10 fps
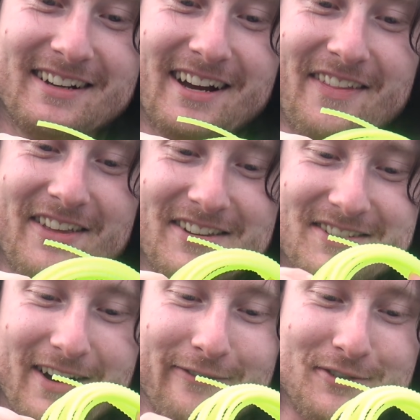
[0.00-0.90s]
And this
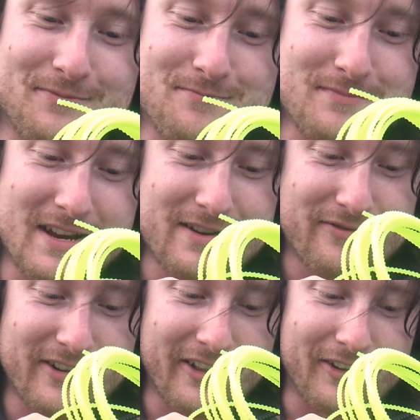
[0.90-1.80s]
stuff is mean
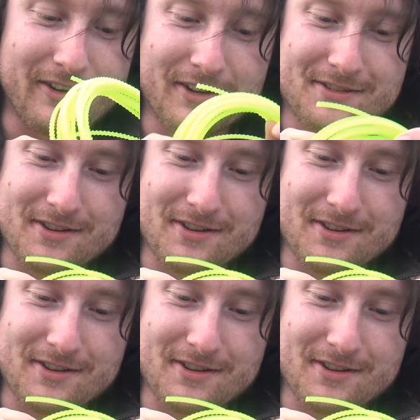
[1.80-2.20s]
feeling. It's